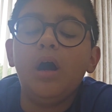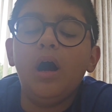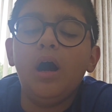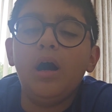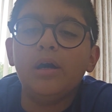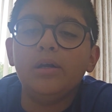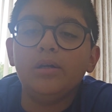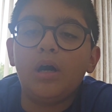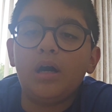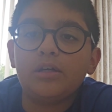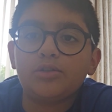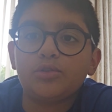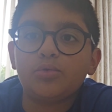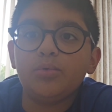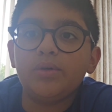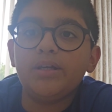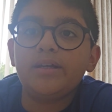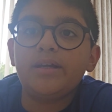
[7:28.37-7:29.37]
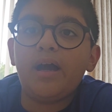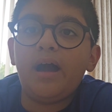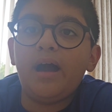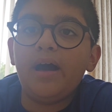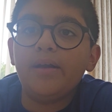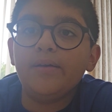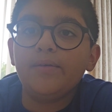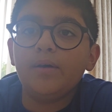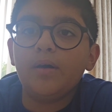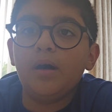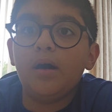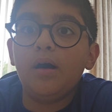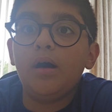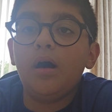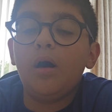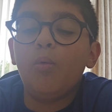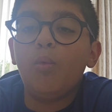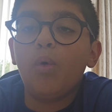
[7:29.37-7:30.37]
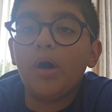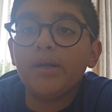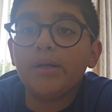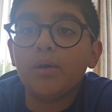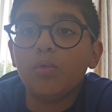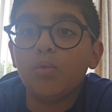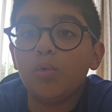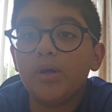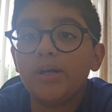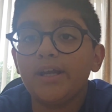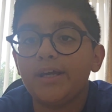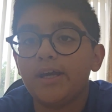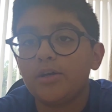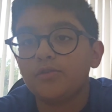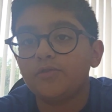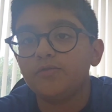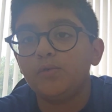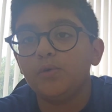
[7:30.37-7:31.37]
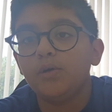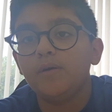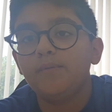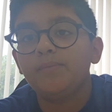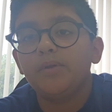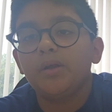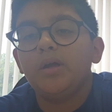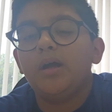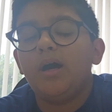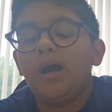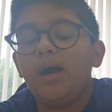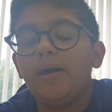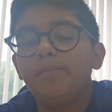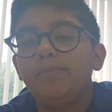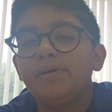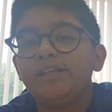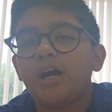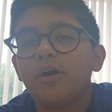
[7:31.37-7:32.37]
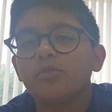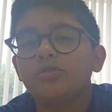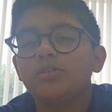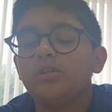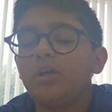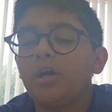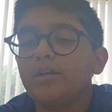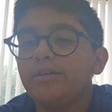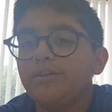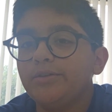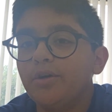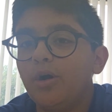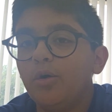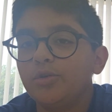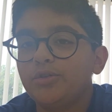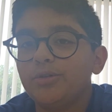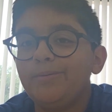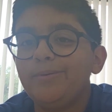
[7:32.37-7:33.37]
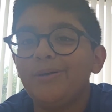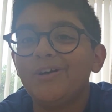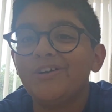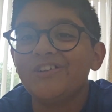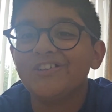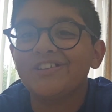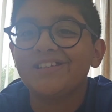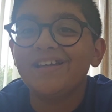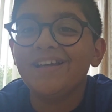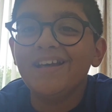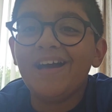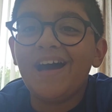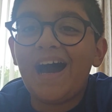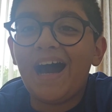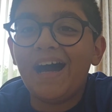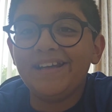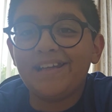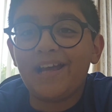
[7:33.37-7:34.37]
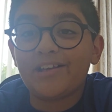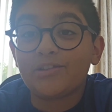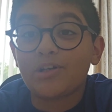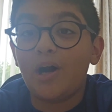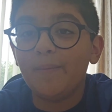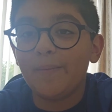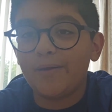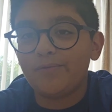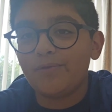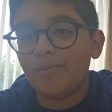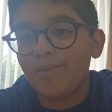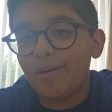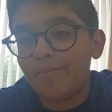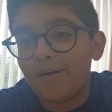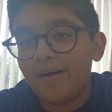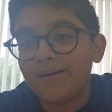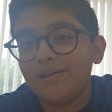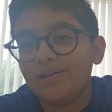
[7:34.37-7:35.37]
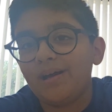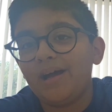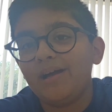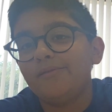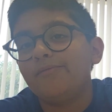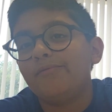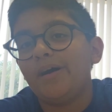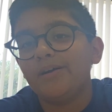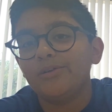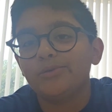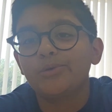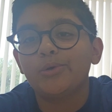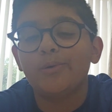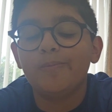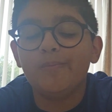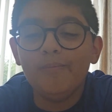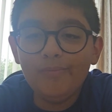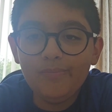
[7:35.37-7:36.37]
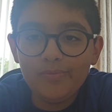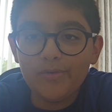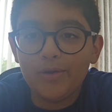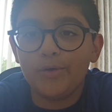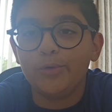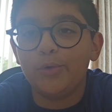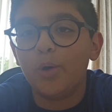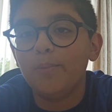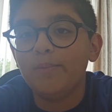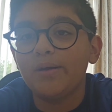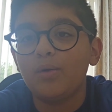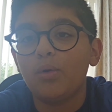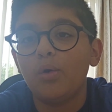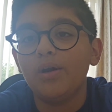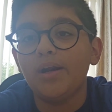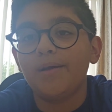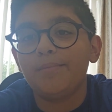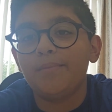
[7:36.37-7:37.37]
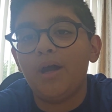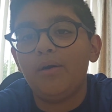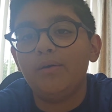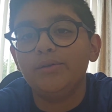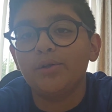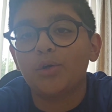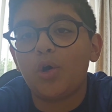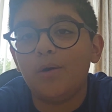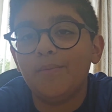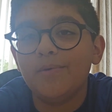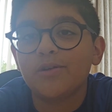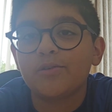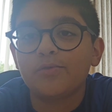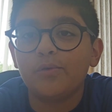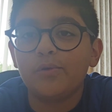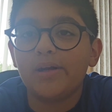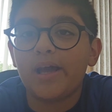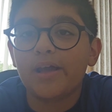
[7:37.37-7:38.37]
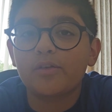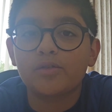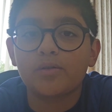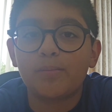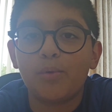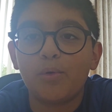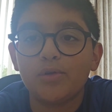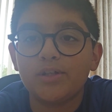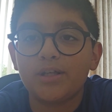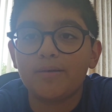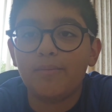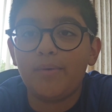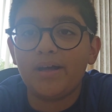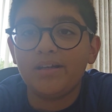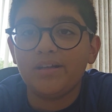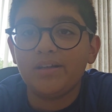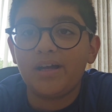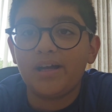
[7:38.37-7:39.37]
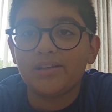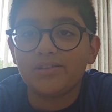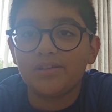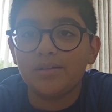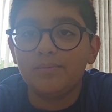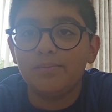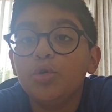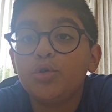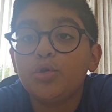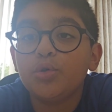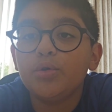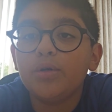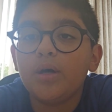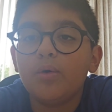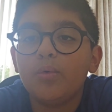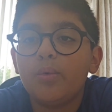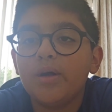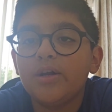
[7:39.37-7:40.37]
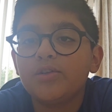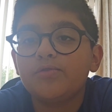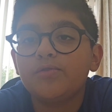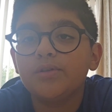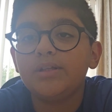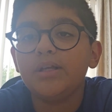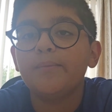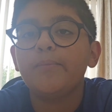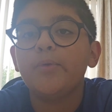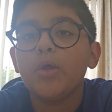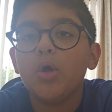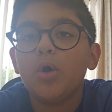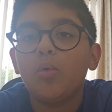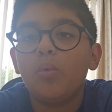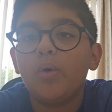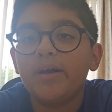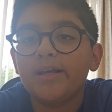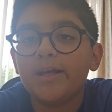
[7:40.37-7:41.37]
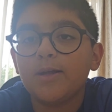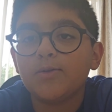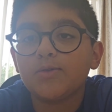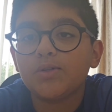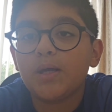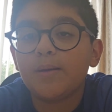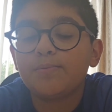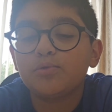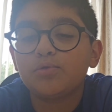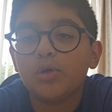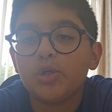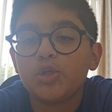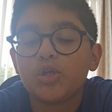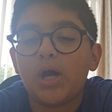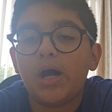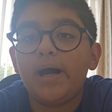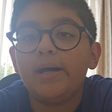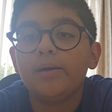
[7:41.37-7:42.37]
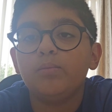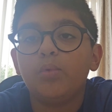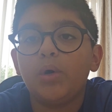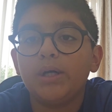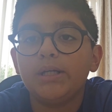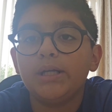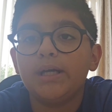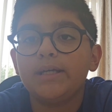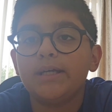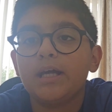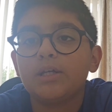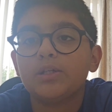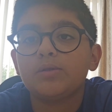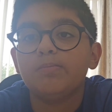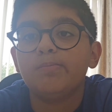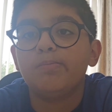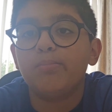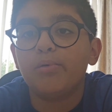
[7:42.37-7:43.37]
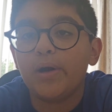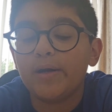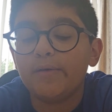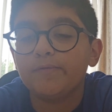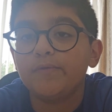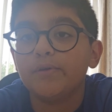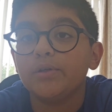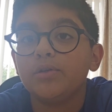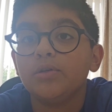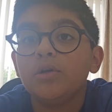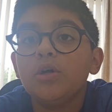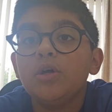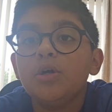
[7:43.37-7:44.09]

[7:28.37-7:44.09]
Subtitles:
last week, and a 1-0 win against Fulham. But that was a lucky goal, to be honest, and that's coming from a Man United fan, so. And don't be calling me out in the comments for supporting Man United. 2-0 wins for them, one against Ipswich and one against Brentford.